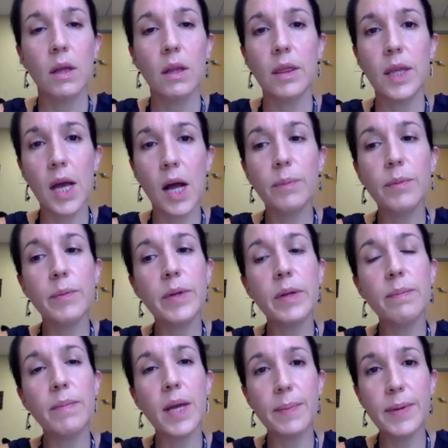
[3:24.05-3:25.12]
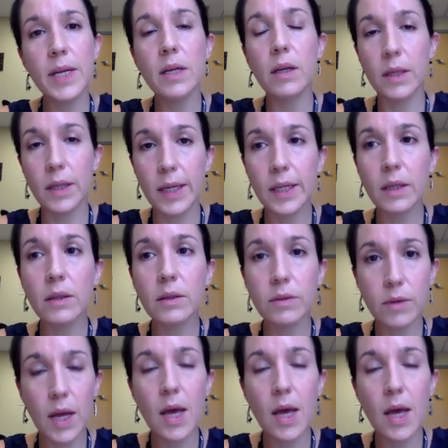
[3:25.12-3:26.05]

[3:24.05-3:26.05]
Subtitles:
The albumin may be a little